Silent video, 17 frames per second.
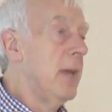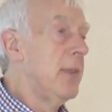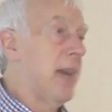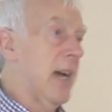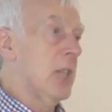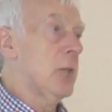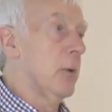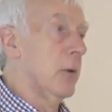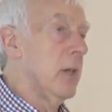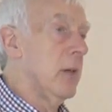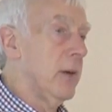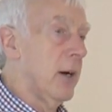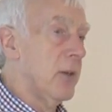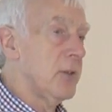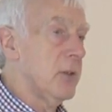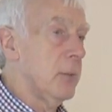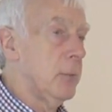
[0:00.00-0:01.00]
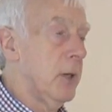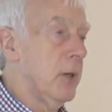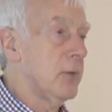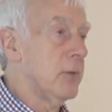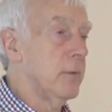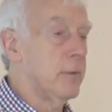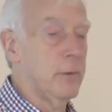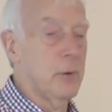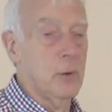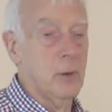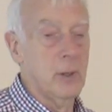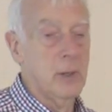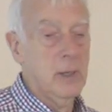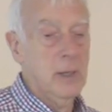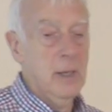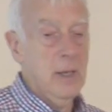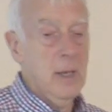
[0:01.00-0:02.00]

That's what you've asked the person for.